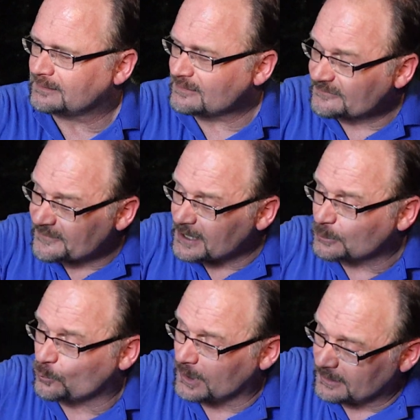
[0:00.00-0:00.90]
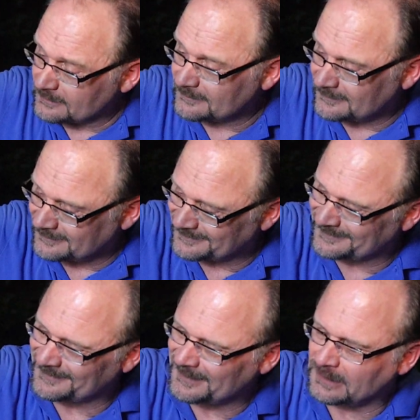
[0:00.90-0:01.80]
Then the final one,
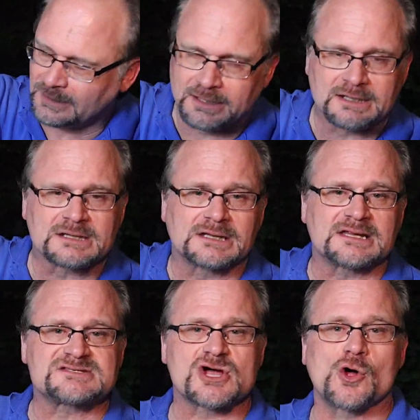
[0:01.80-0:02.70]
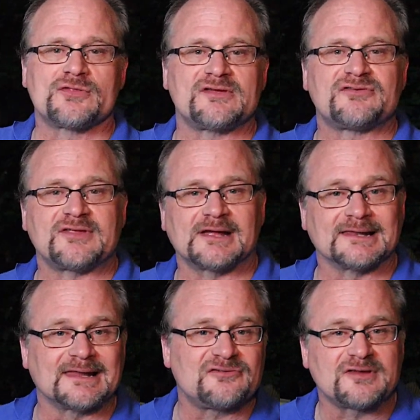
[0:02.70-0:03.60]
let's call this the
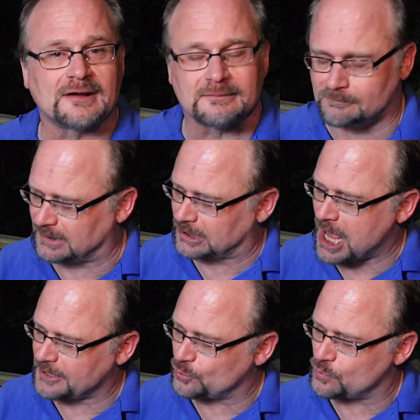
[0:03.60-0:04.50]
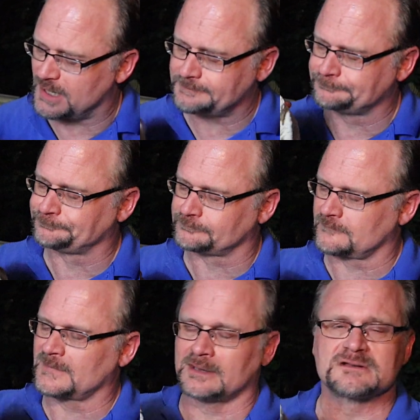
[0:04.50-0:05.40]
Alyssa Milano one.
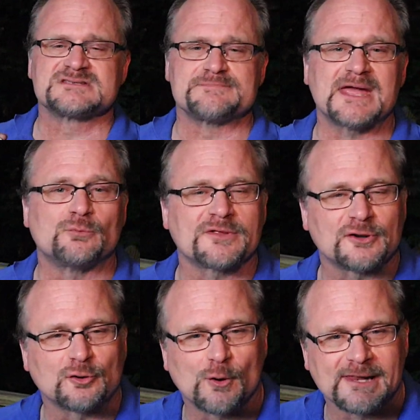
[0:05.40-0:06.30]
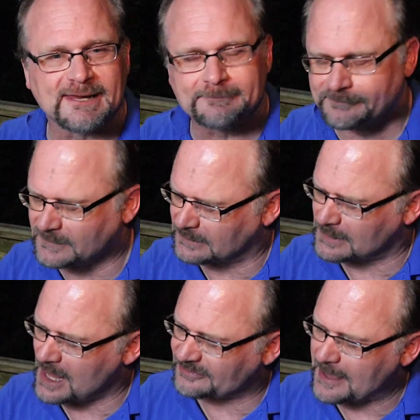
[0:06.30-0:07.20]
It's made with a doily,
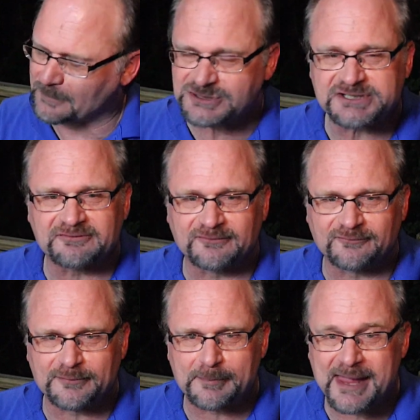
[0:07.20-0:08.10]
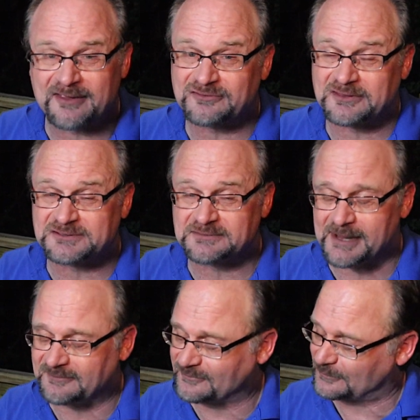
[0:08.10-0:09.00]
not that much different from the mask that she
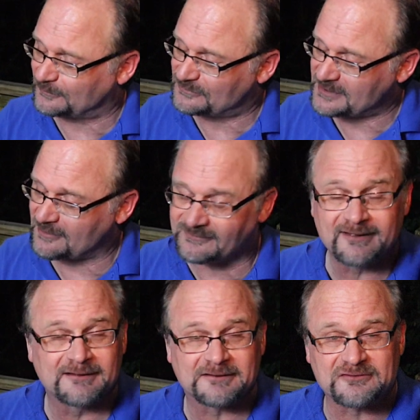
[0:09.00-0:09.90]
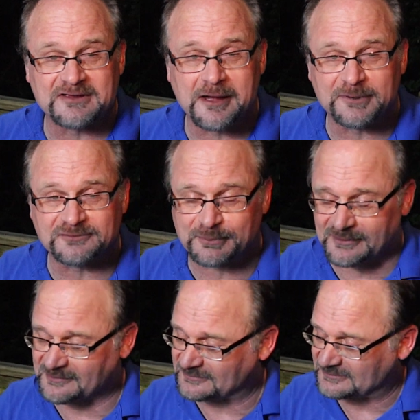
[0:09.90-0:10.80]
made for herself. Let's see how much
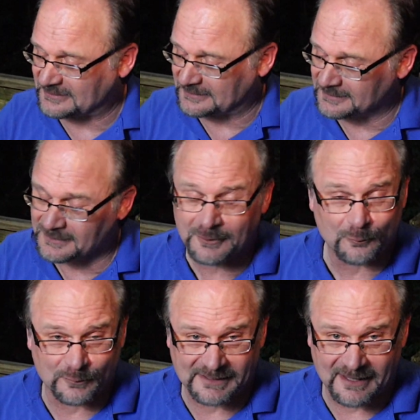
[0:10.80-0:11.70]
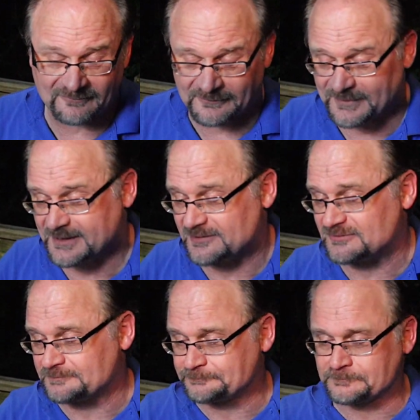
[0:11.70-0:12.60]
protection she would get from
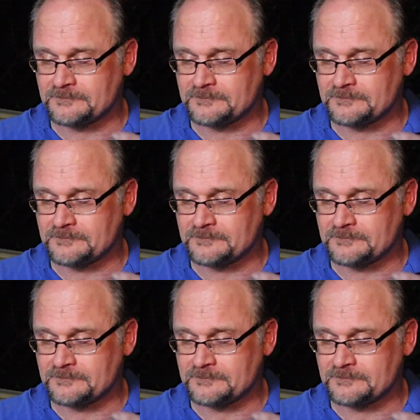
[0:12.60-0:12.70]
this.